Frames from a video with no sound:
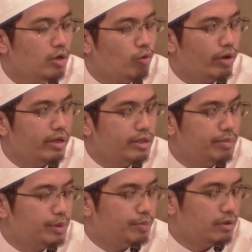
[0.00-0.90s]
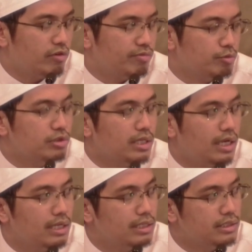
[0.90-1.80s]
where the people of Musa
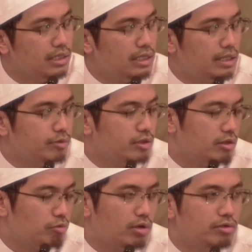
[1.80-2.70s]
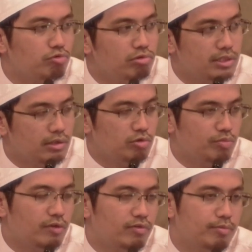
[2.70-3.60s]
alayhi salam didn't want to listen to
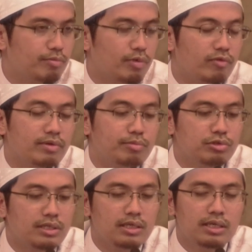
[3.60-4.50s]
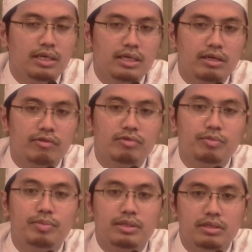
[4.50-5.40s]
Prophet, Prophet Musa, of the,
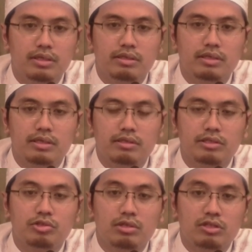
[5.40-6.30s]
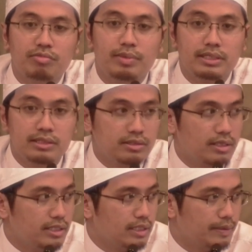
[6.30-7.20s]
the the the story of Bani
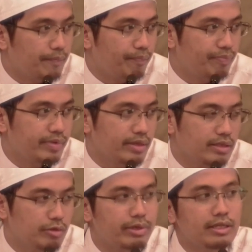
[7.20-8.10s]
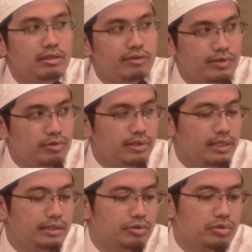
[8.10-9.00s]
Israel. You can refer to
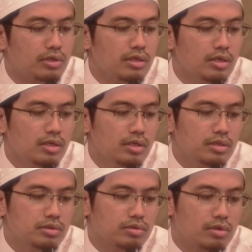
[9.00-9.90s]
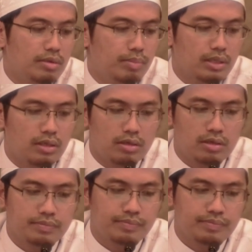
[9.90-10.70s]
that in Surah Surah Baqarah.